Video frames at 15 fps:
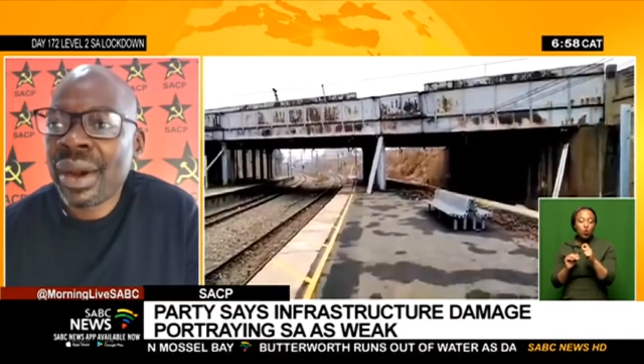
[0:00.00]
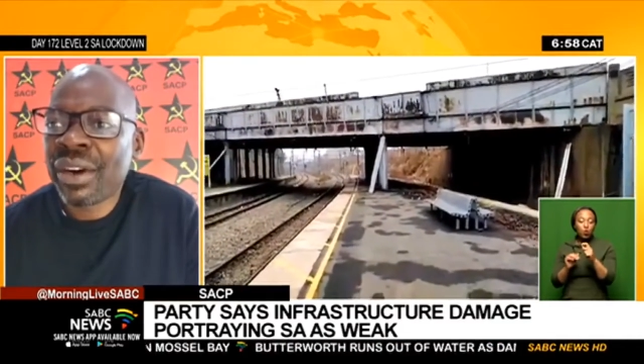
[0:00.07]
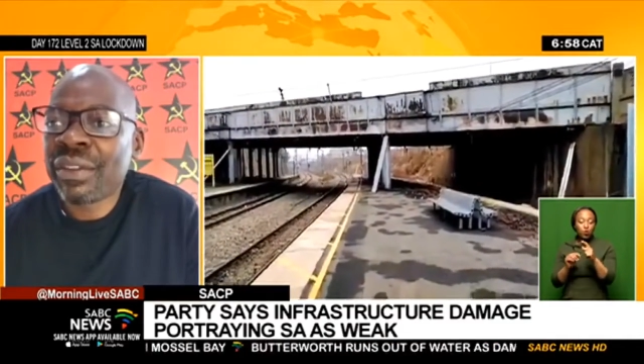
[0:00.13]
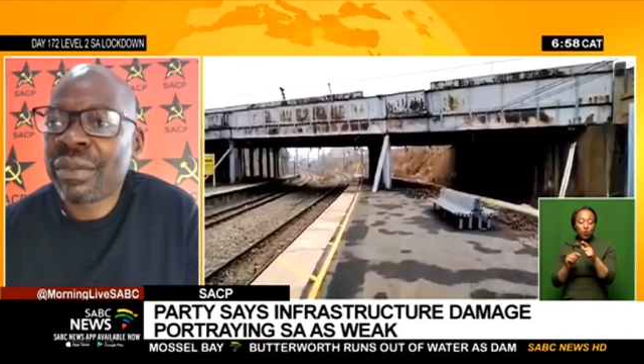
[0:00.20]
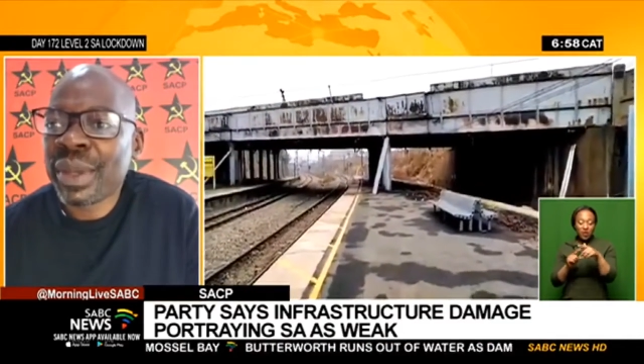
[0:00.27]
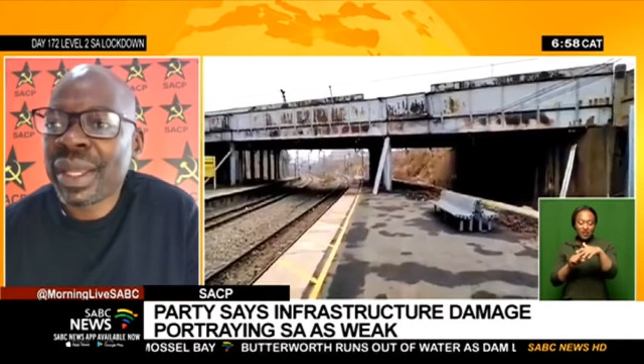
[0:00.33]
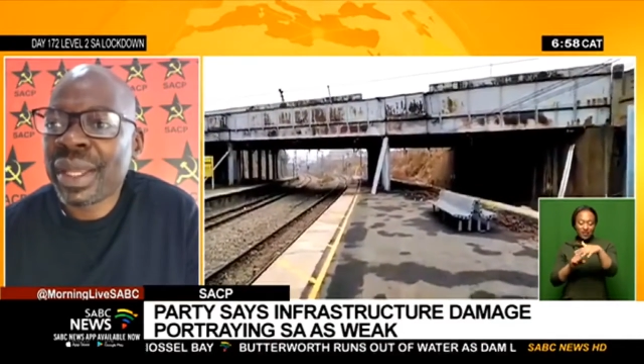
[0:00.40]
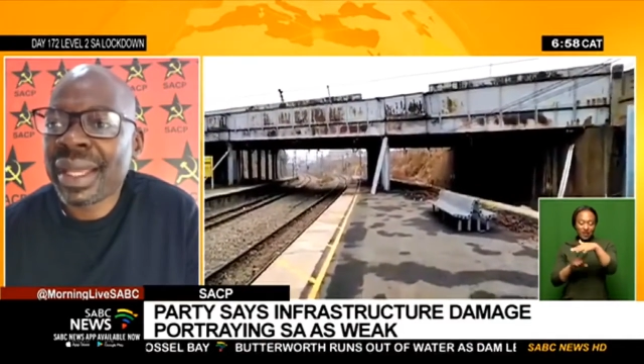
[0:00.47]

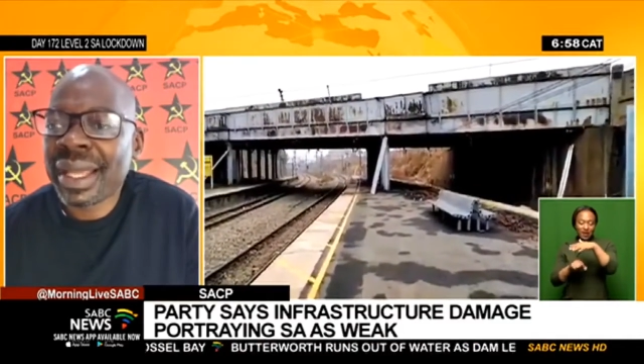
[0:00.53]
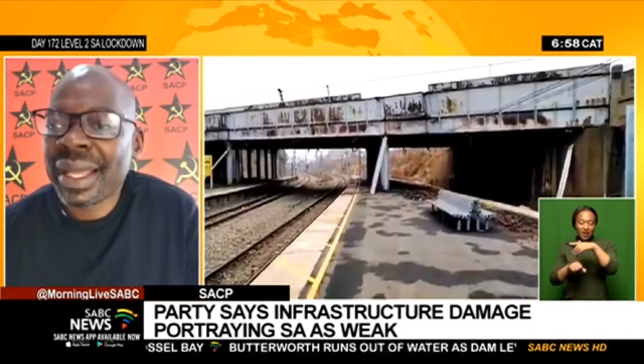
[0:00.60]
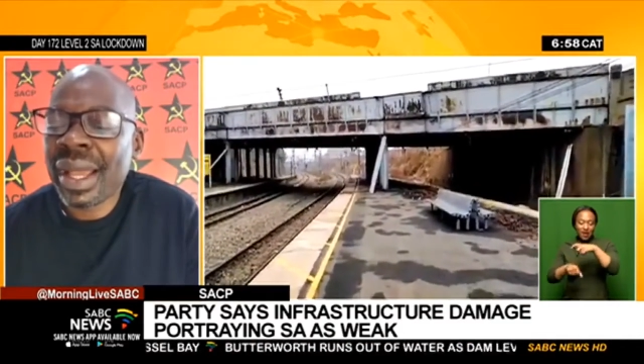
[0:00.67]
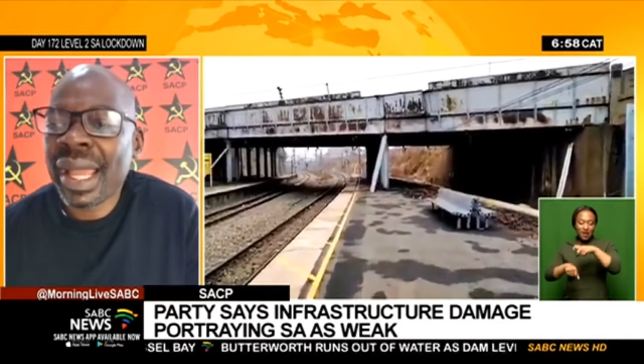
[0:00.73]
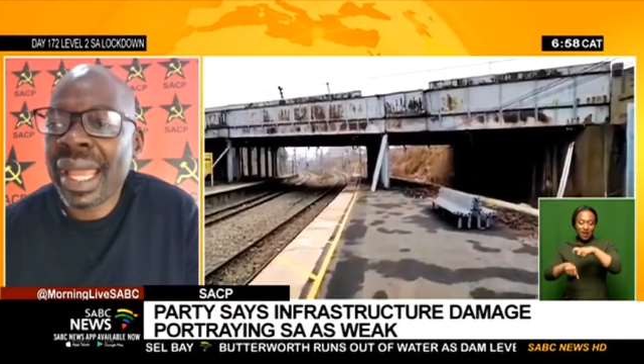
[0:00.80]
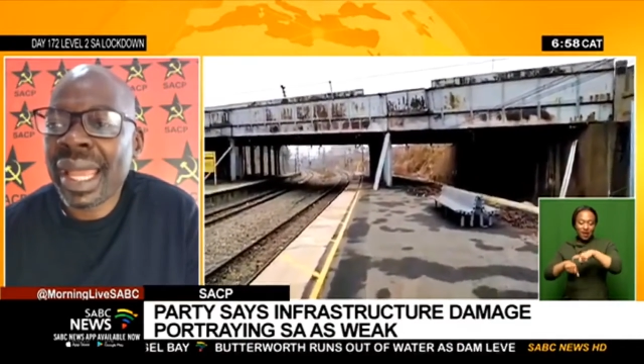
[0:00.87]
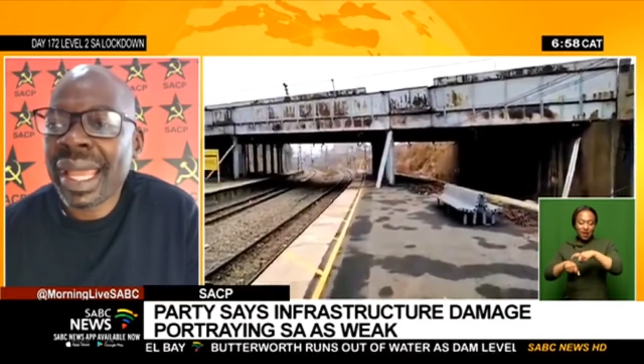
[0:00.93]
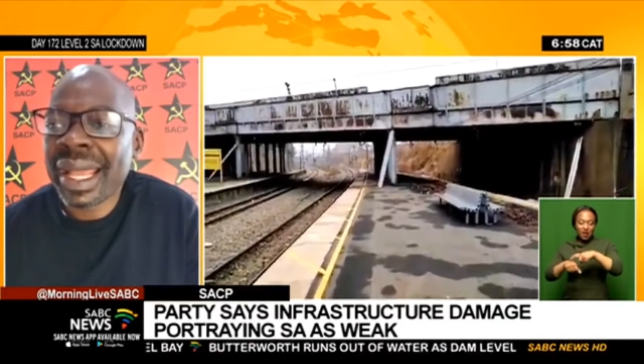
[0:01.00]
of being
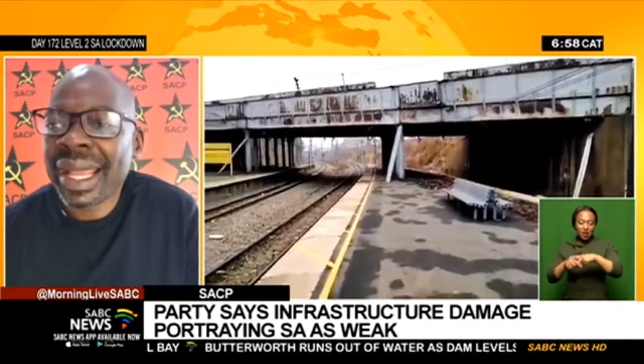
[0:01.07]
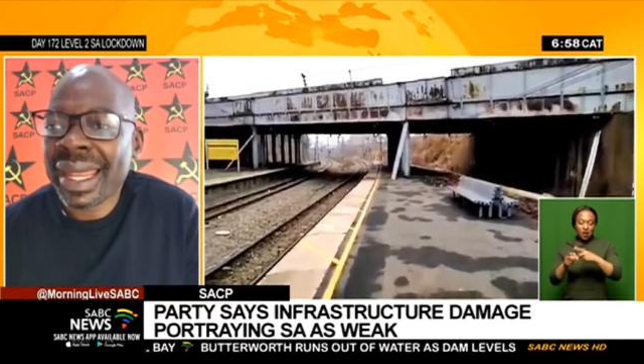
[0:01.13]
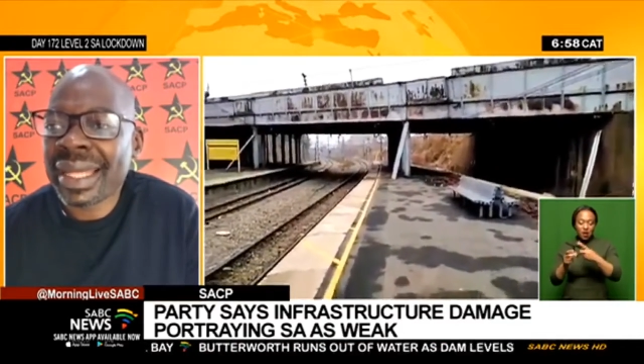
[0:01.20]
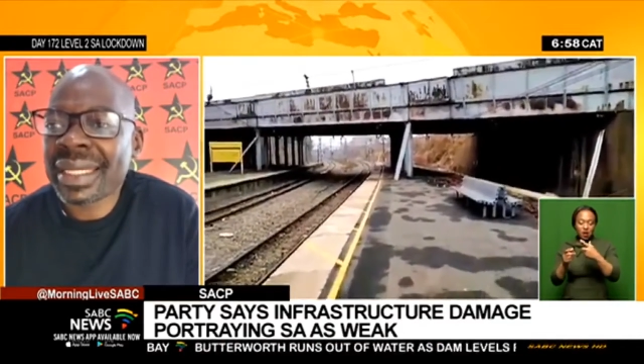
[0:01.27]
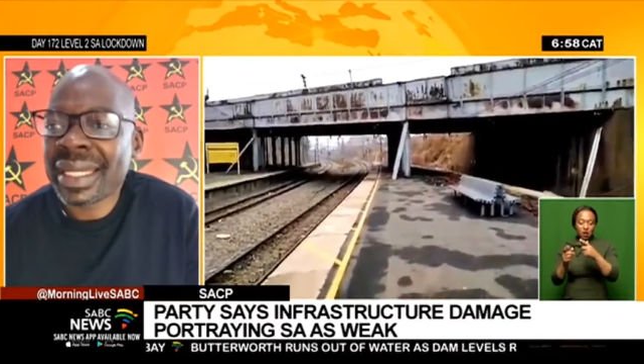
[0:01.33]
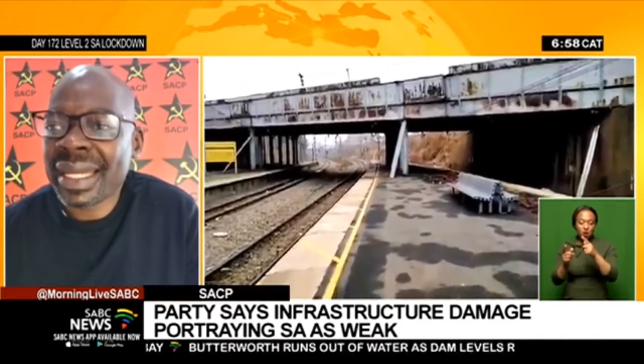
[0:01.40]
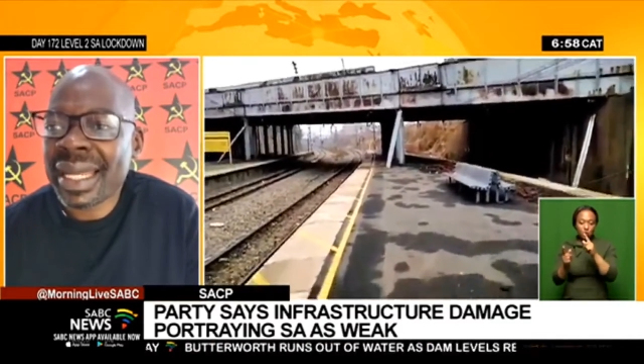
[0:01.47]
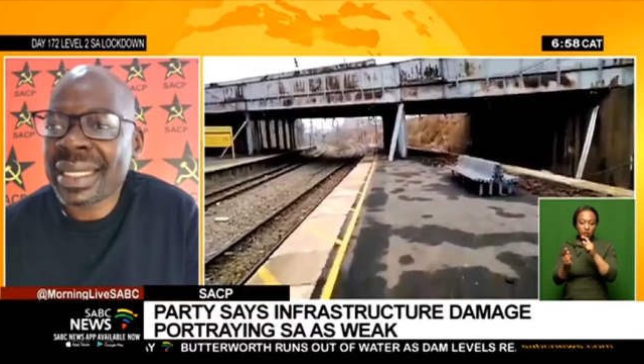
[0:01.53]

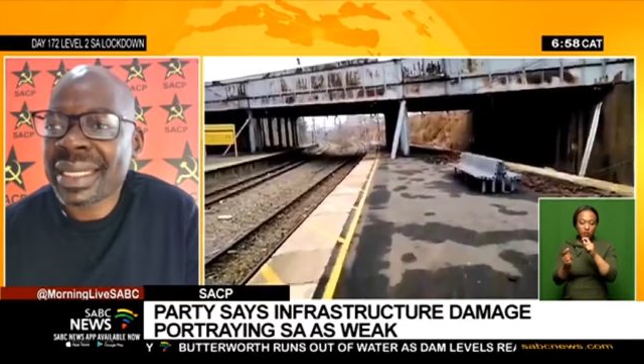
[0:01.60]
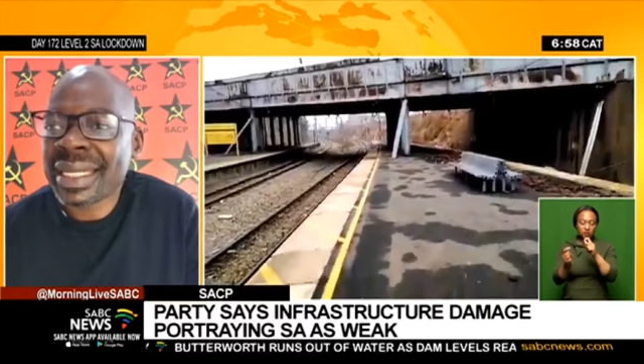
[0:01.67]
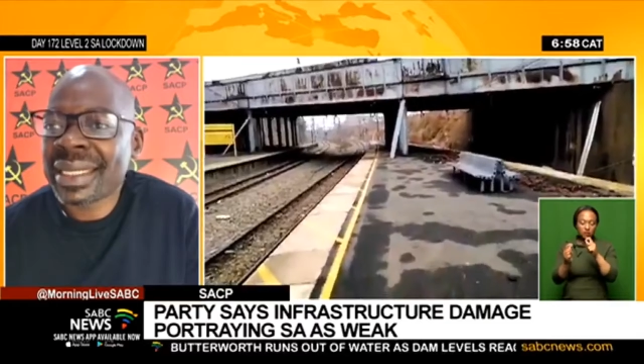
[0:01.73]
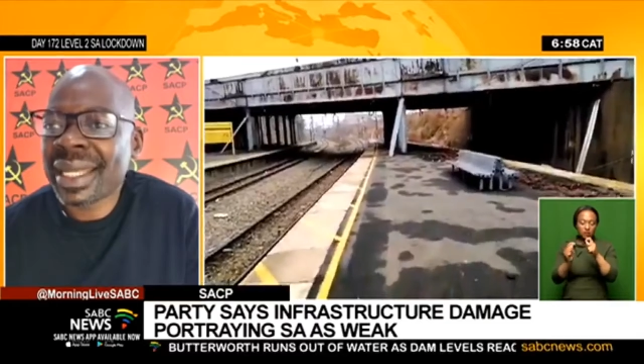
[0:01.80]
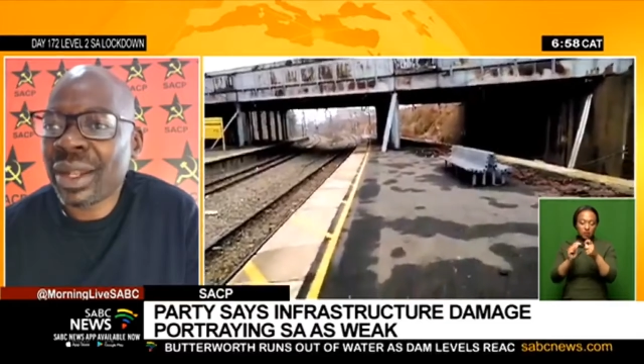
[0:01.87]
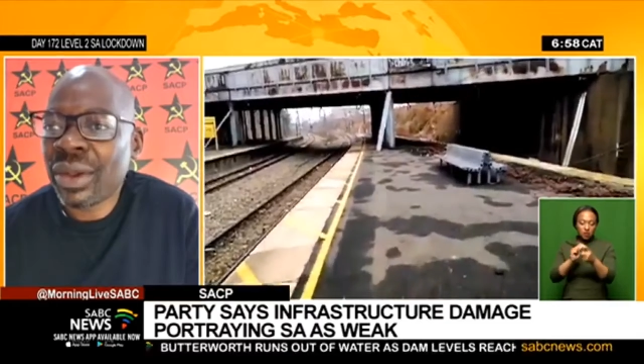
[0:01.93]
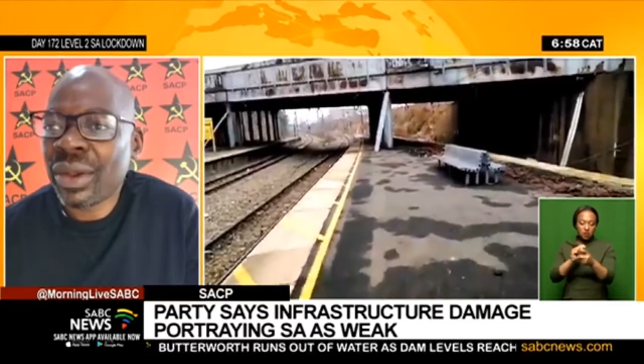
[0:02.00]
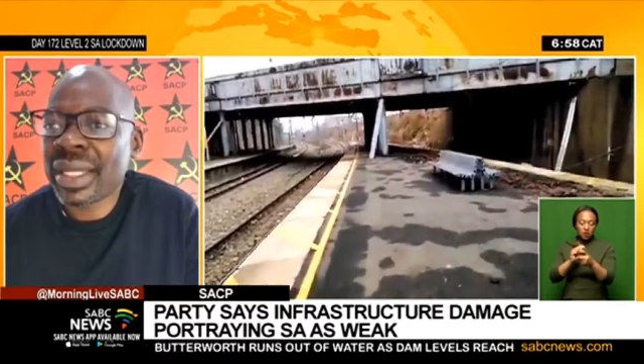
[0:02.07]
characterized
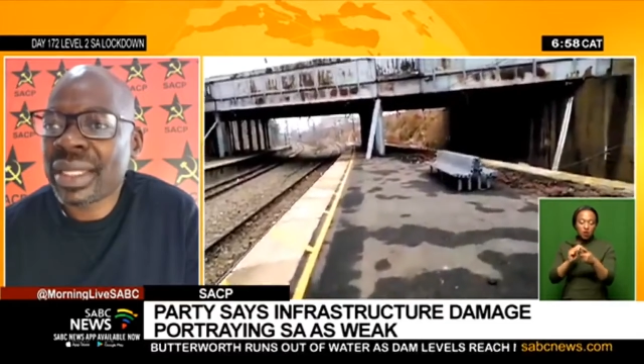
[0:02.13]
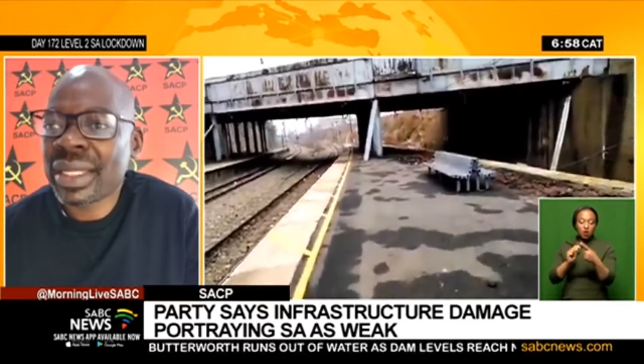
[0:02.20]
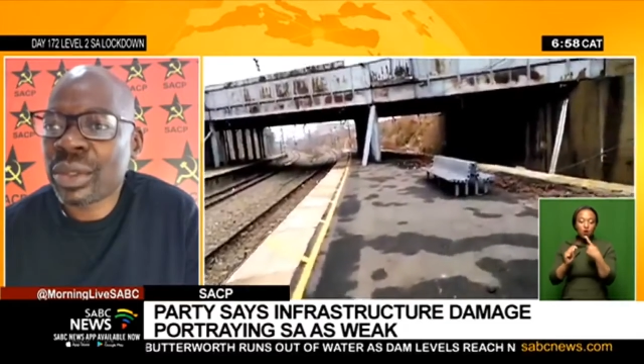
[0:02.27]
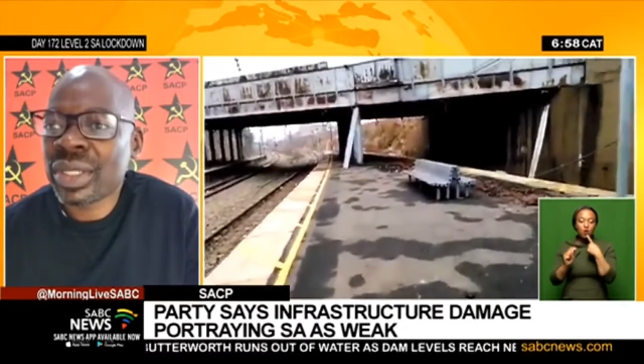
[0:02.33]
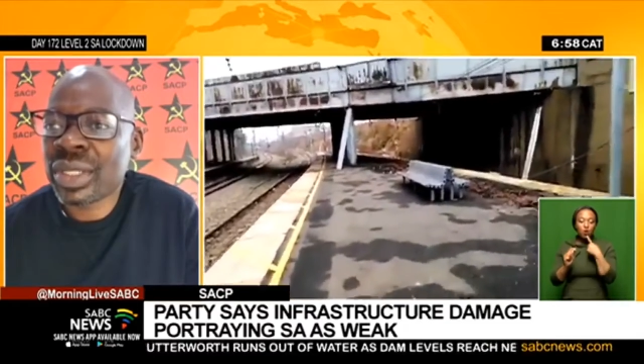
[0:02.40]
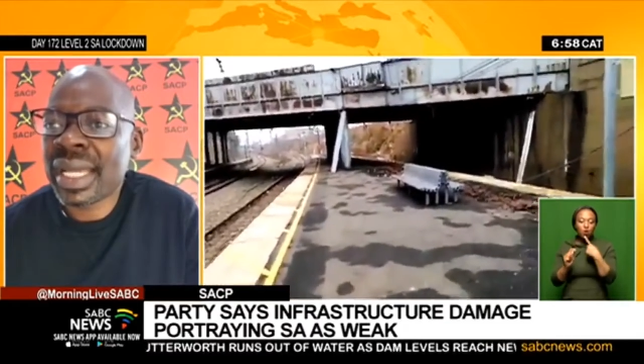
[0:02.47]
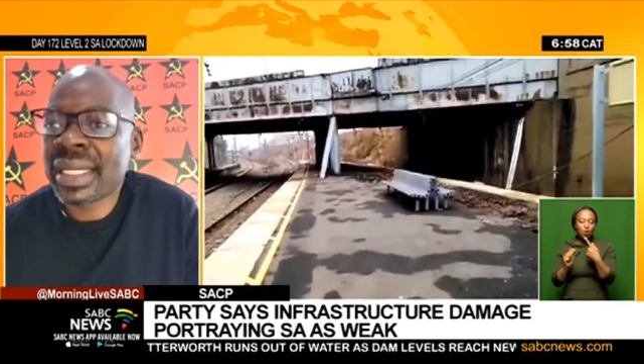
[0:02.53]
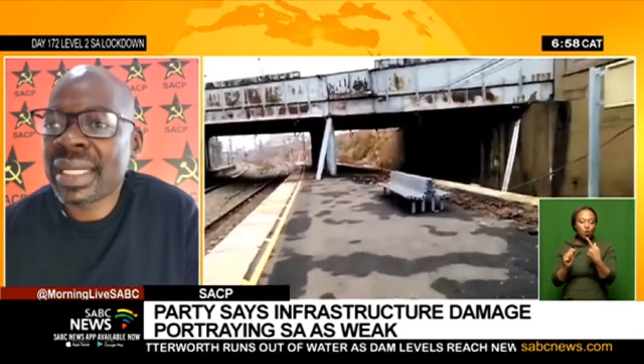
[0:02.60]
as a lawless
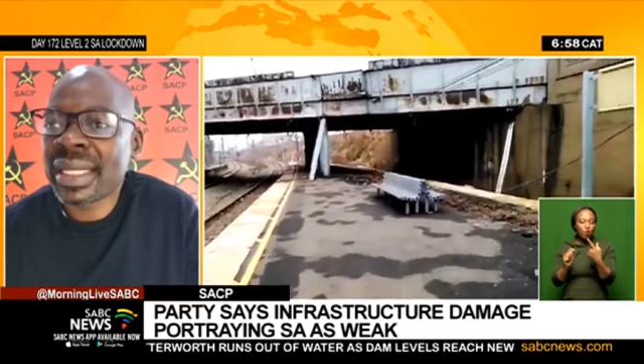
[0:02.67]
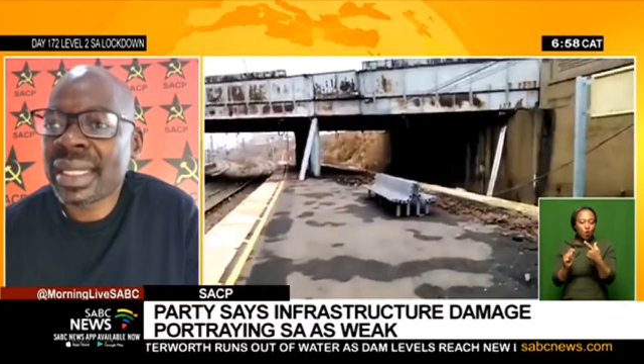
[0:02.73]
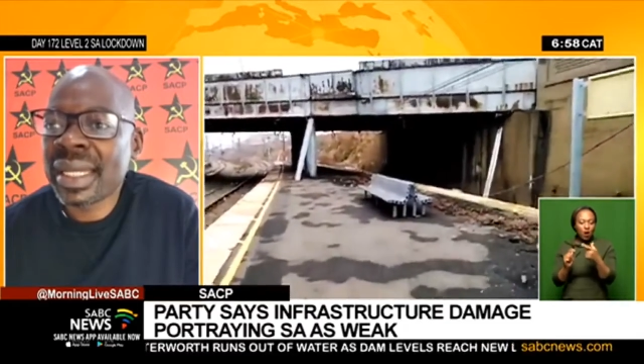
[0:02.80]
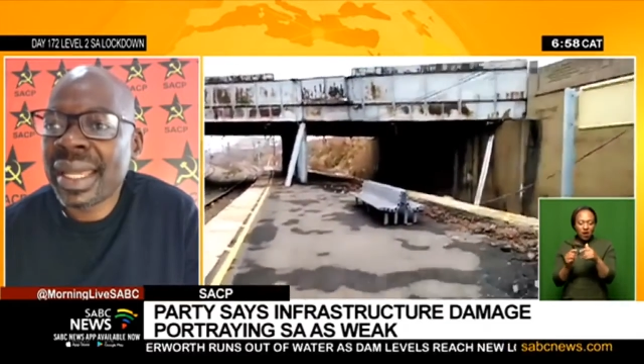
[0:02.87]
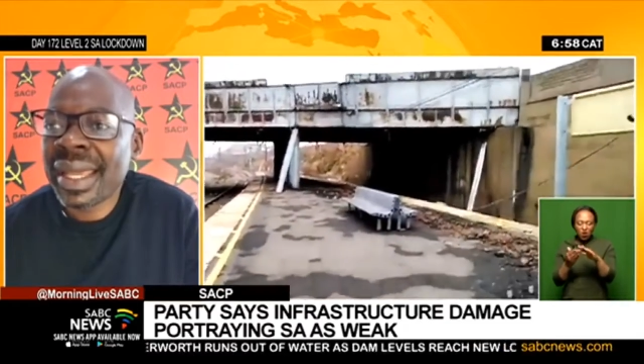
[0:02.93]
society.